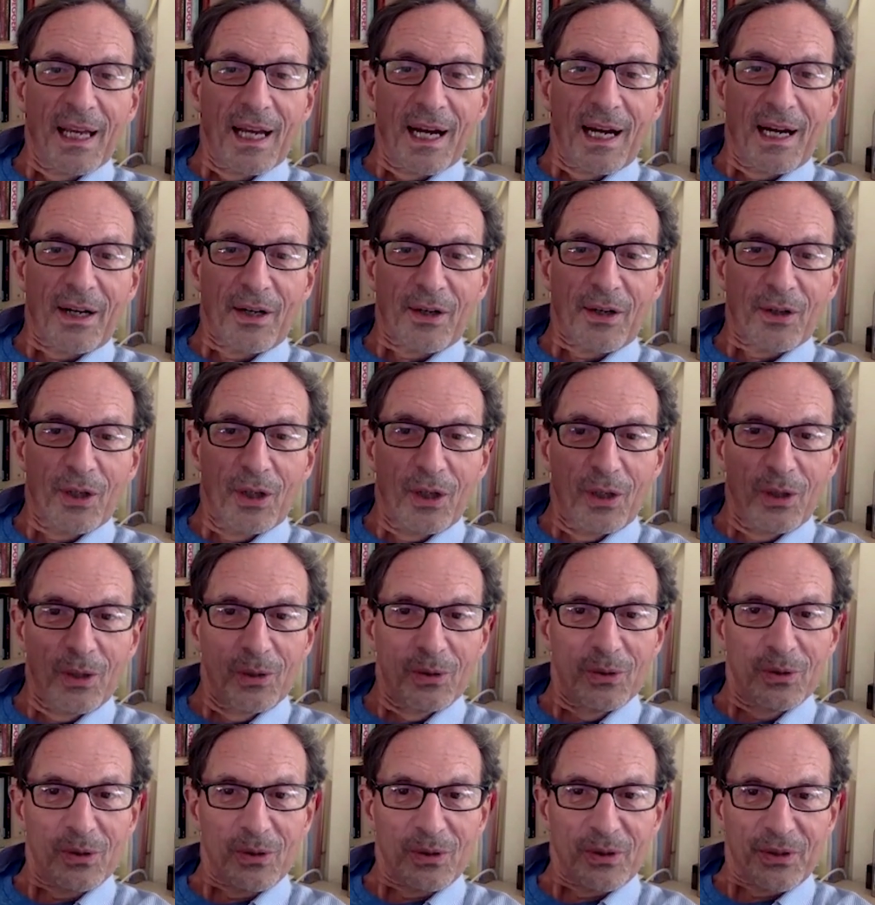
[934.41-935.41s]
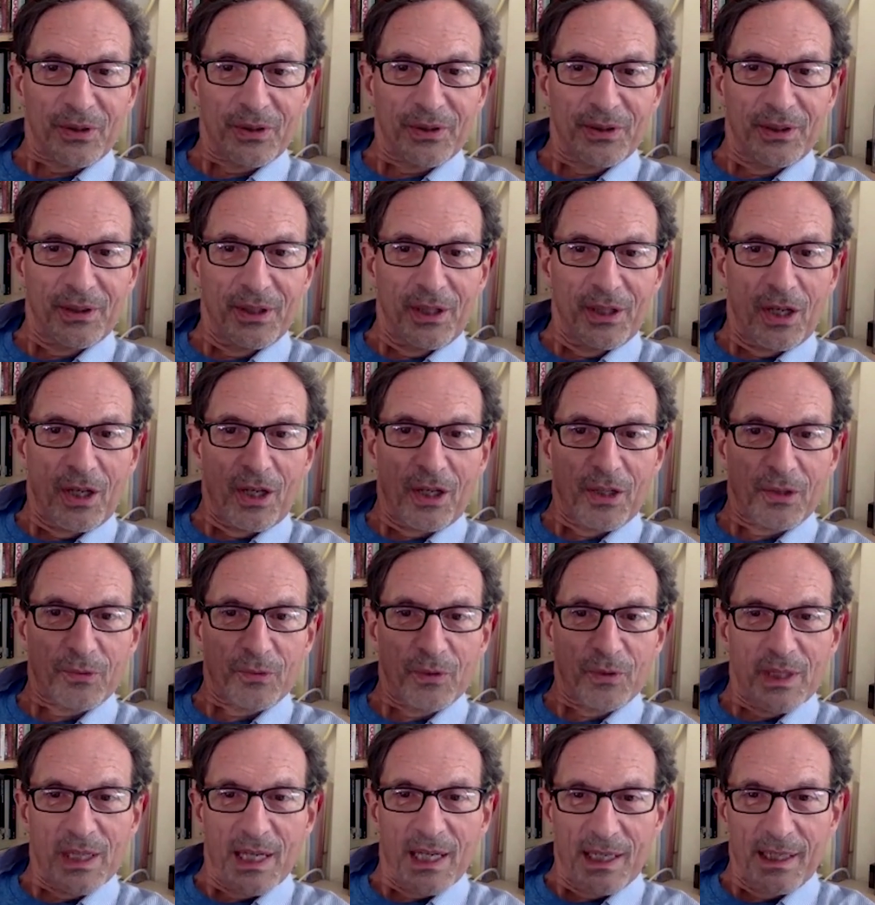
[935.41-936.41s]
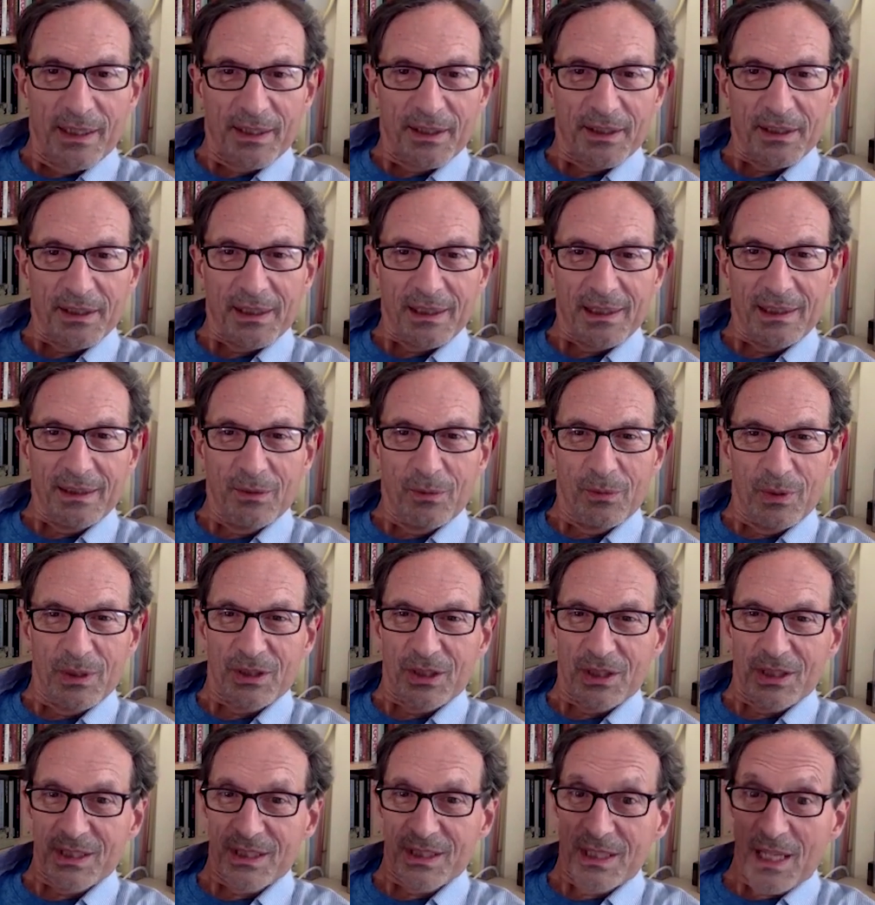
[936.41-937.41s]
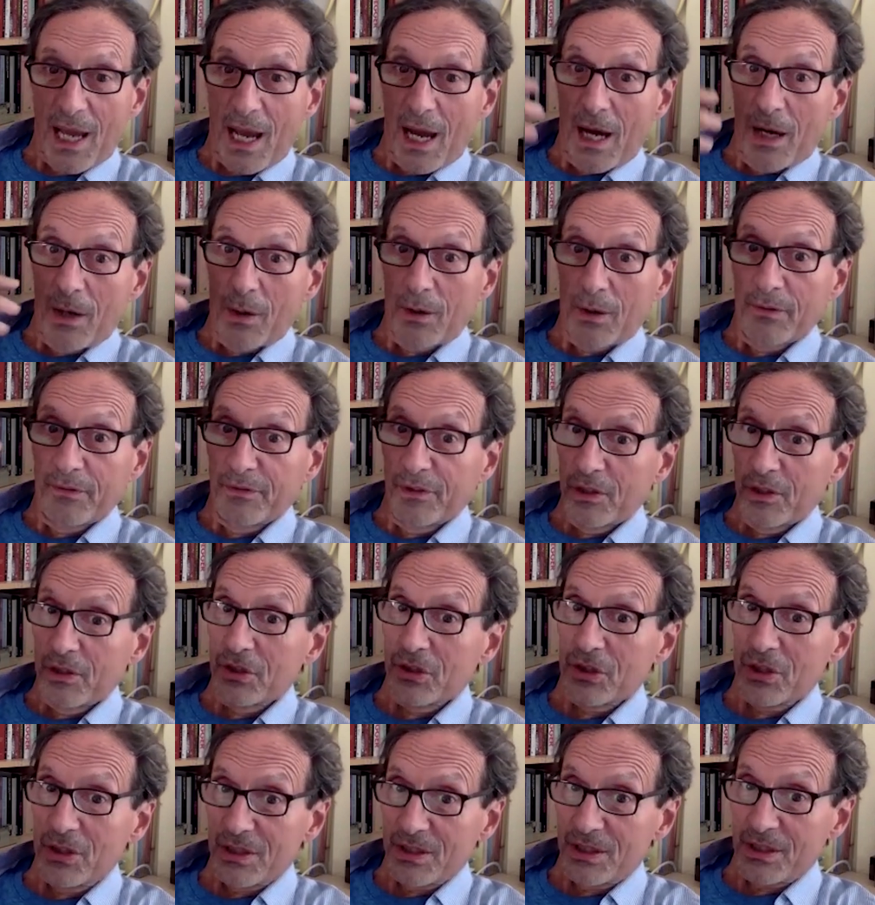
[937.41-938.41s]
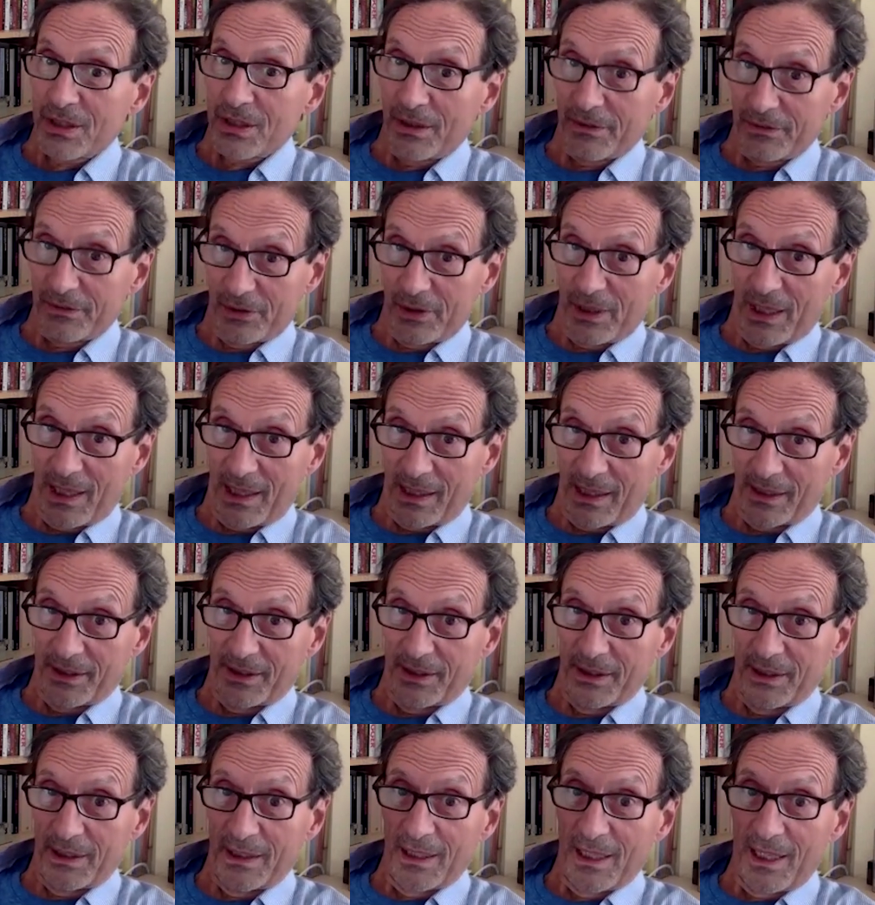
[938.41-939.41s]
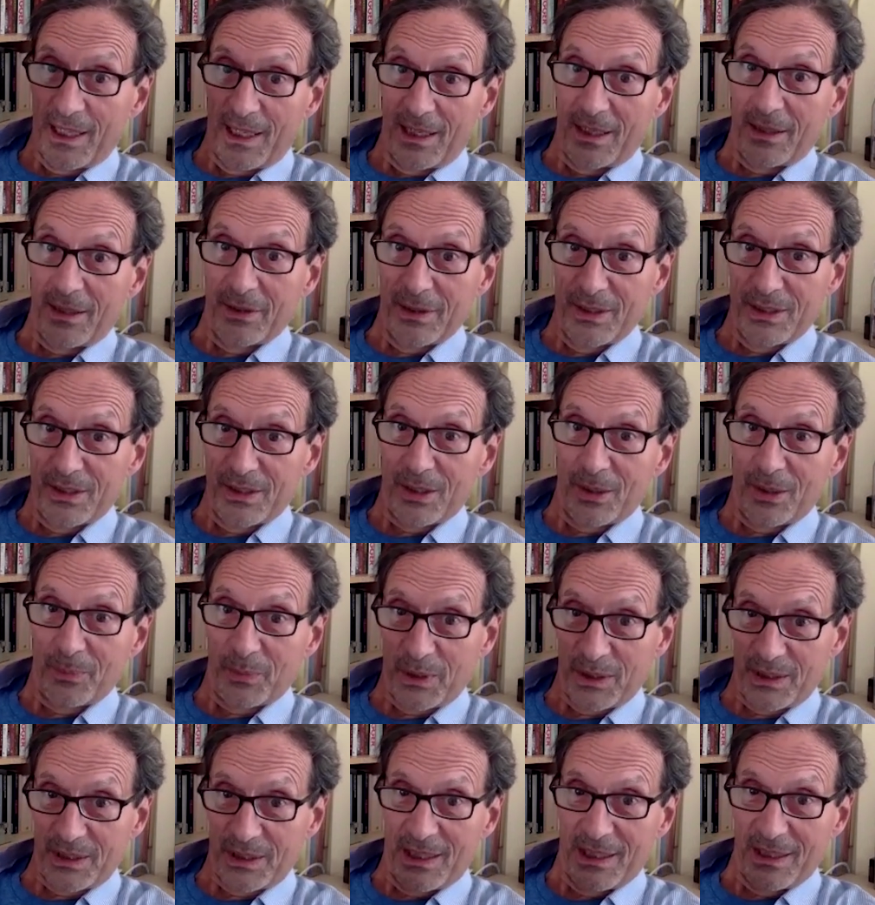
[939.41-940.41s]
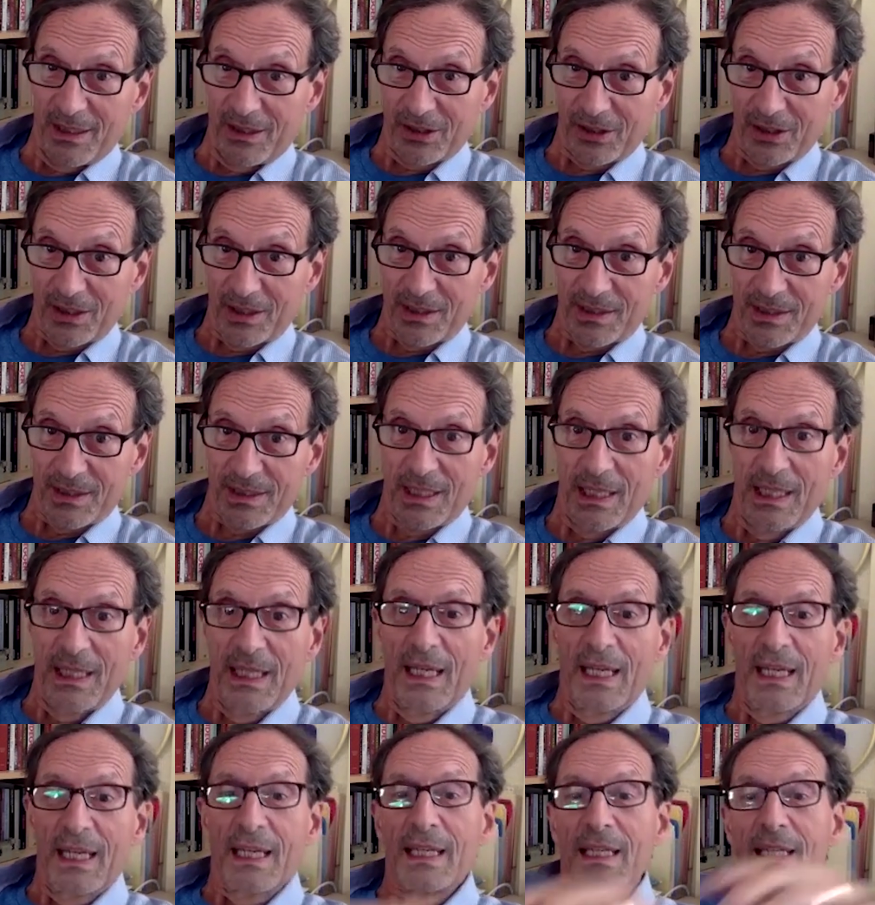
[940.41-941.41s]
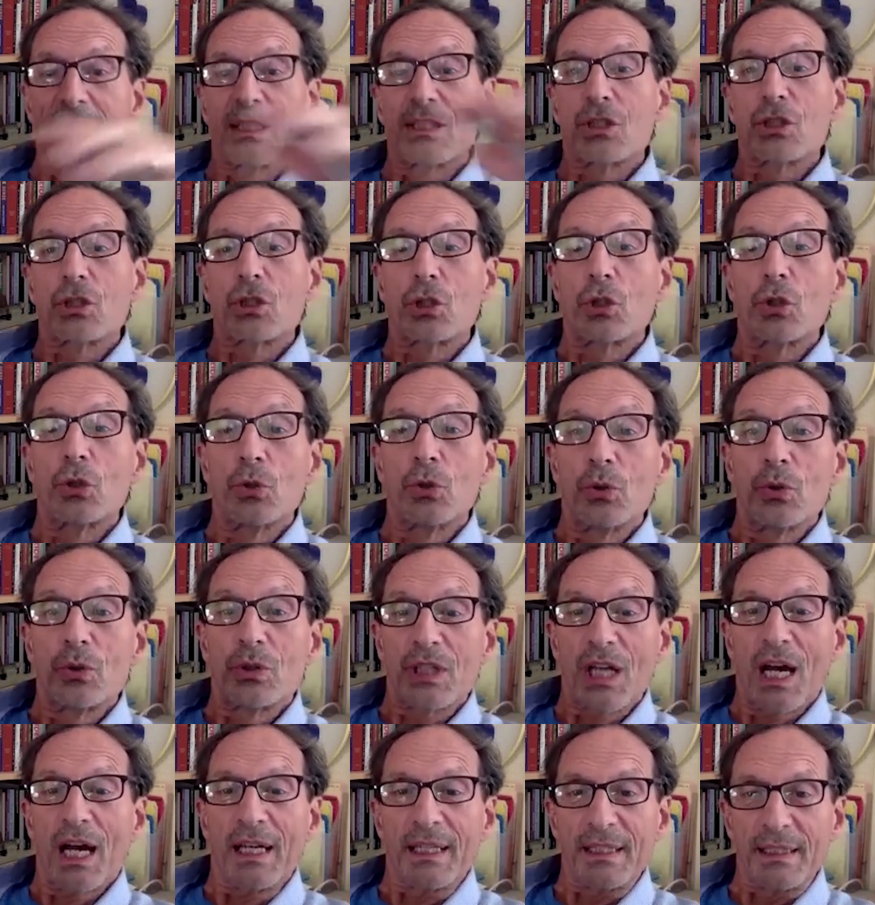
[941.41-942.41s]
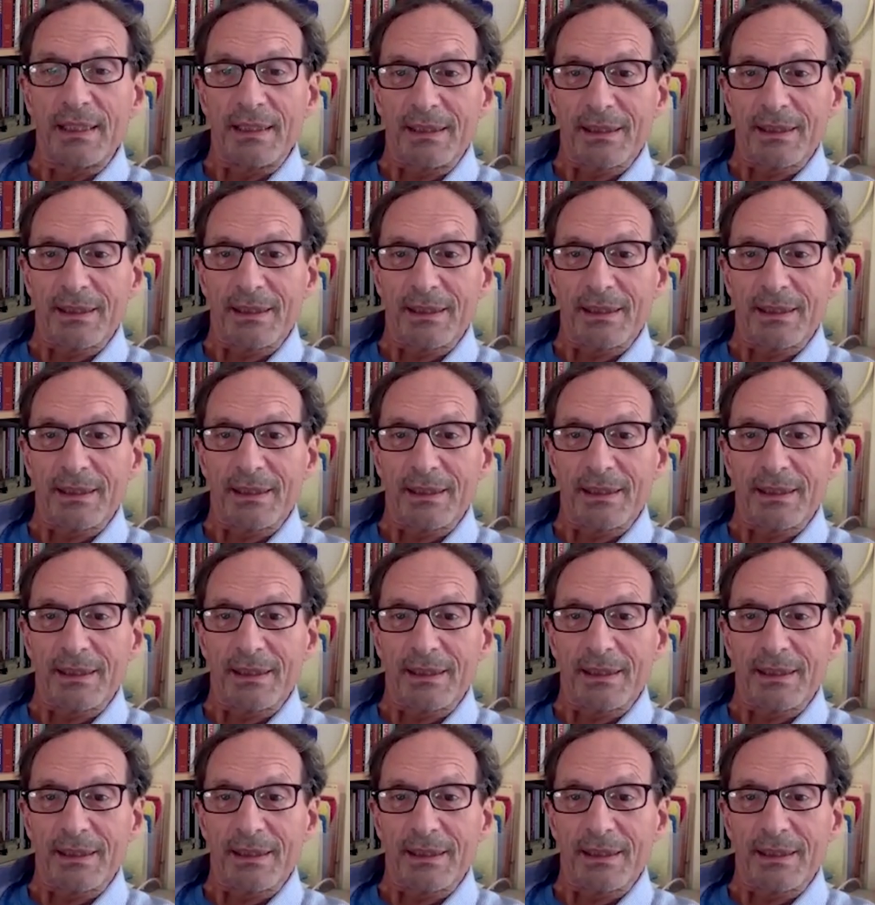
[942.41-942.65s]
our hold on reality which is our versions of reality our interpretations is too tight.